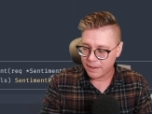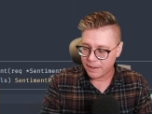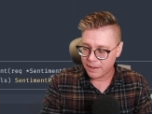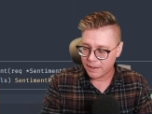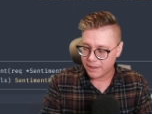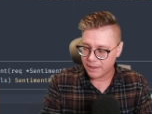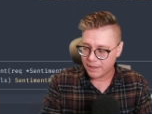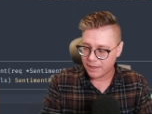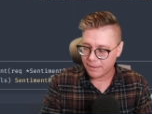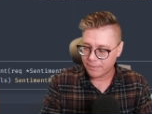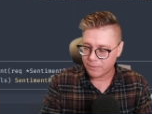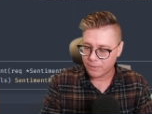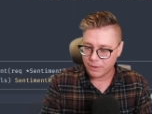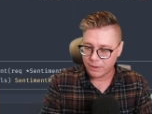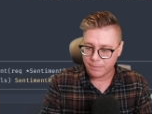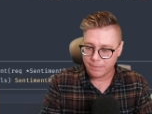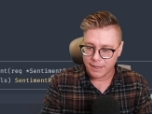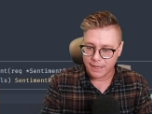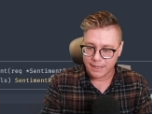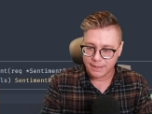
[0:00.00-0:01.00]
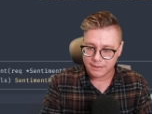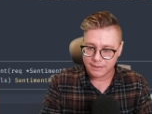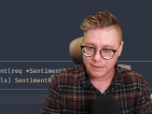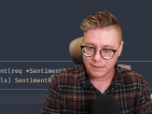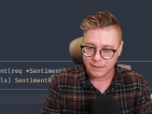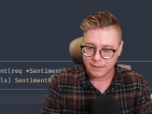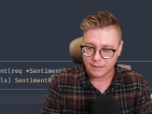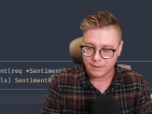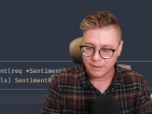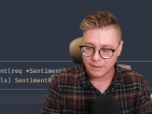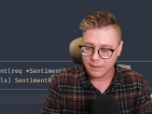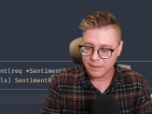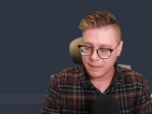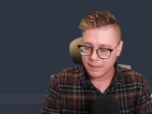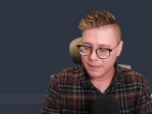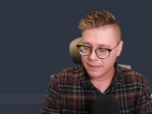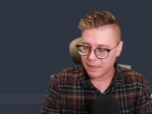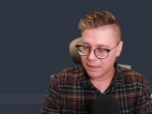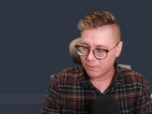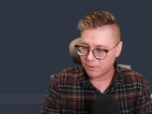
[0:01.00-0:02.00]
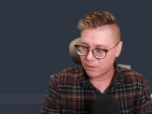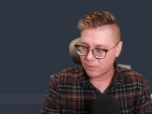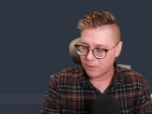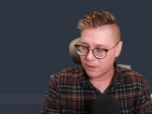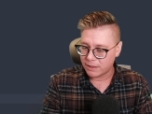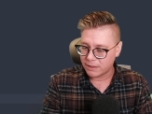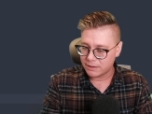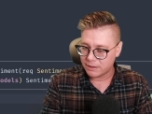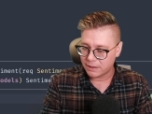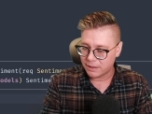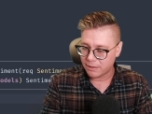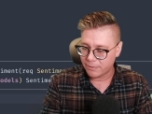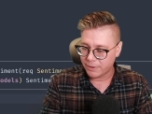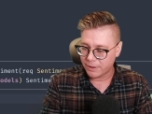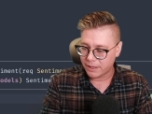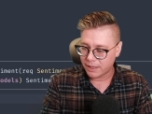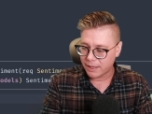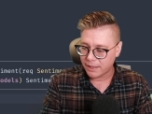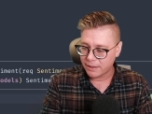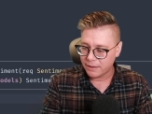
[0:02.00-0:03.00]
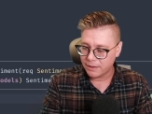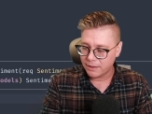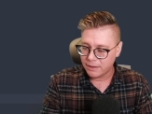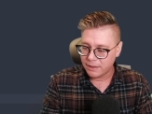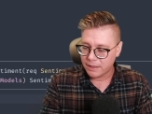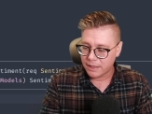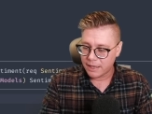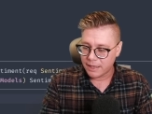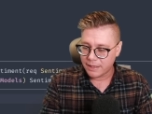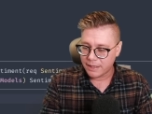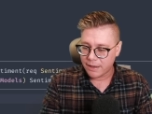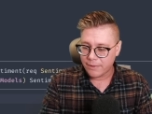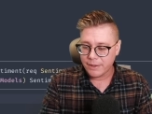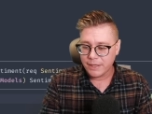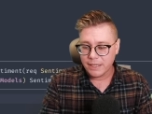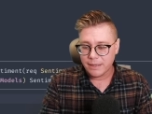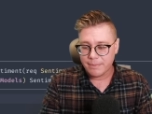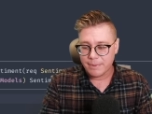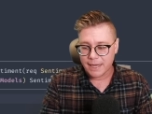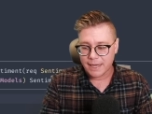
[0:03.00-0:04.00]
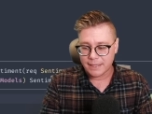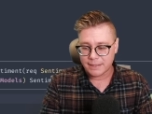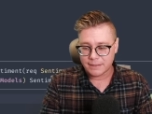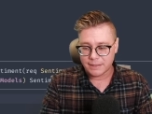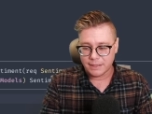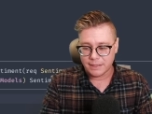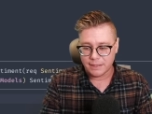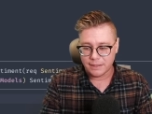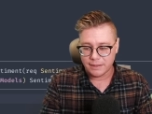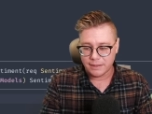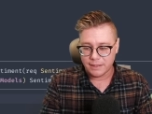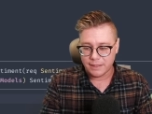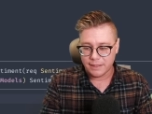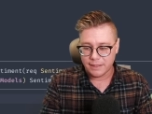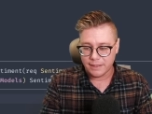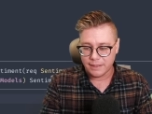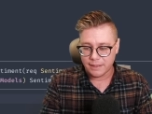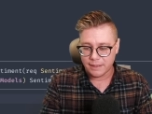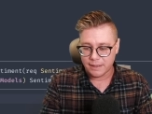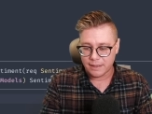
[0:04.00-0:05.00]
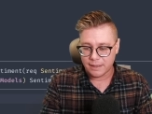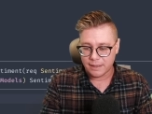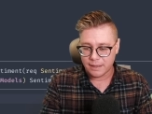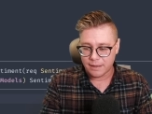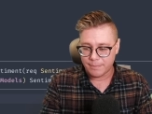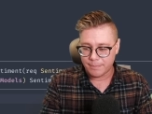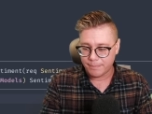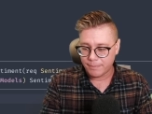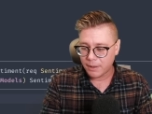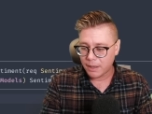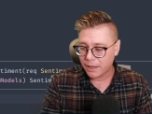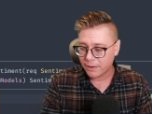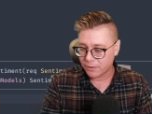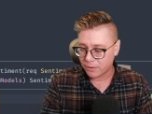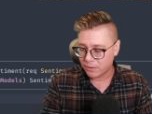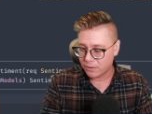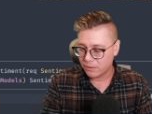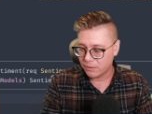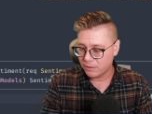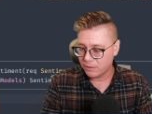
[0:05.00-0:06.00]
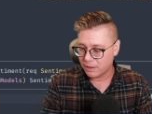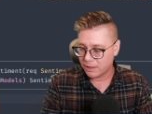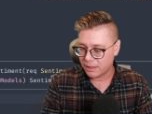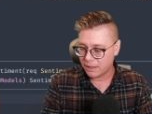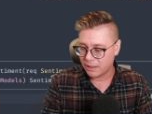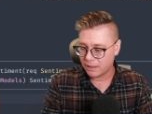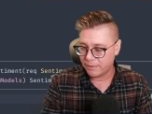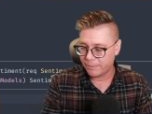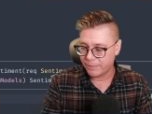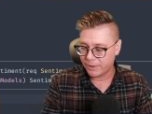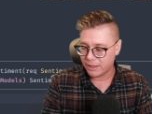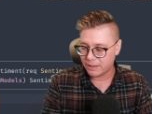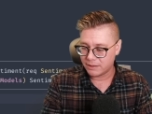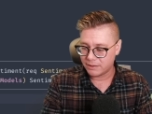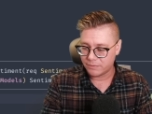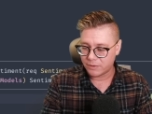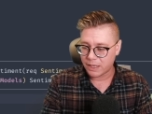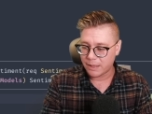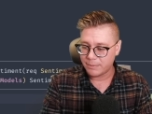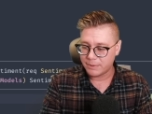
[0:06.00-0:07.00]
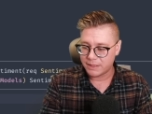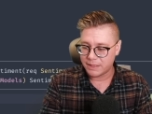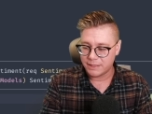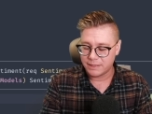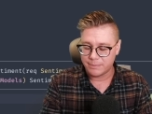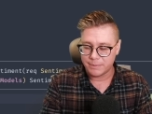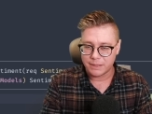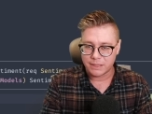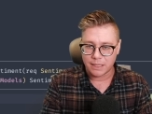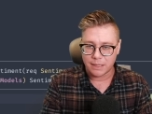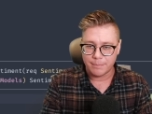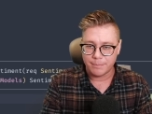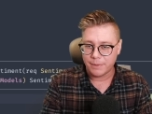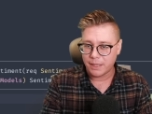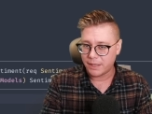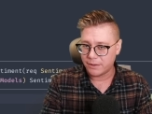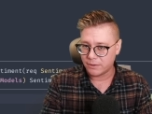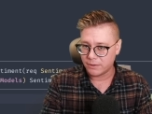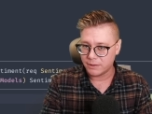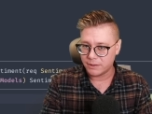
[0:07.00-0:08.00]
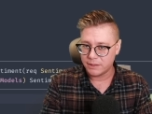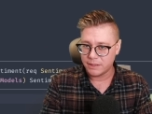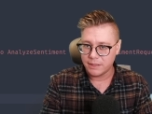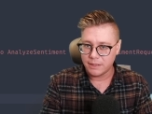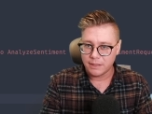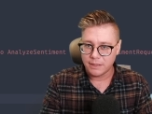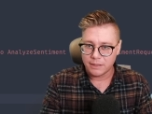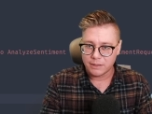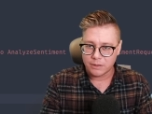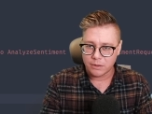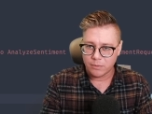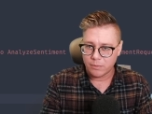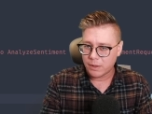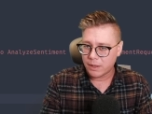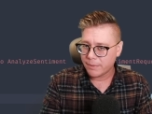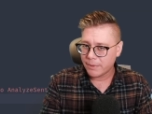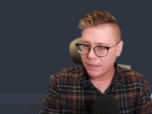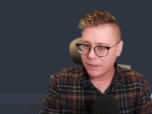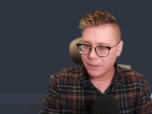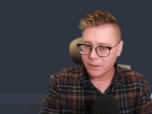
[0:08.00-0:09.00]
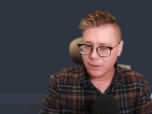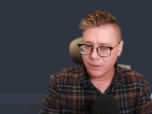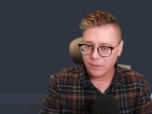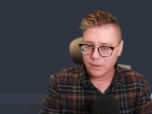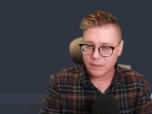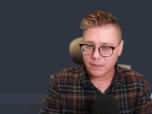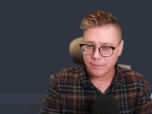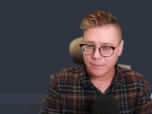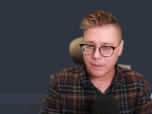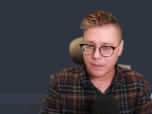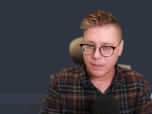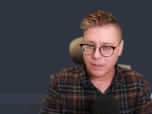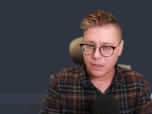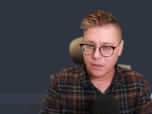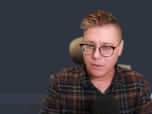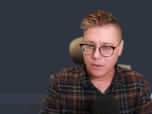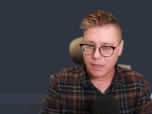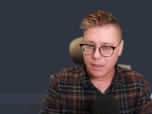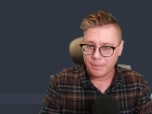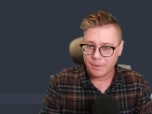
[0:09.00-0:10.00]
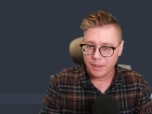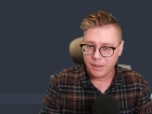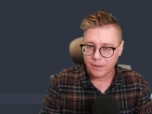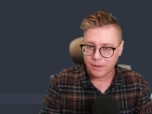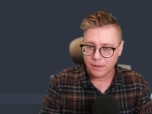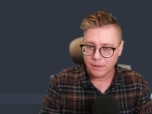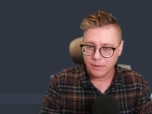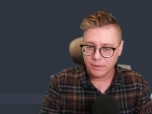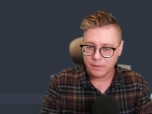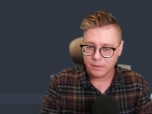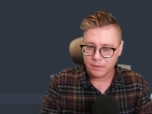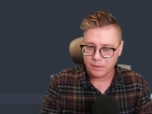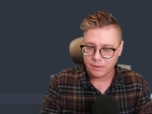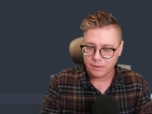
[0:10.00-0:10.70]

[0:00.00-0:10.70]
and I'm going to pass in that request that we got. And now I need to pass in a model that is of type sentiment.models. So what I'm going to do is I'm going to go up here,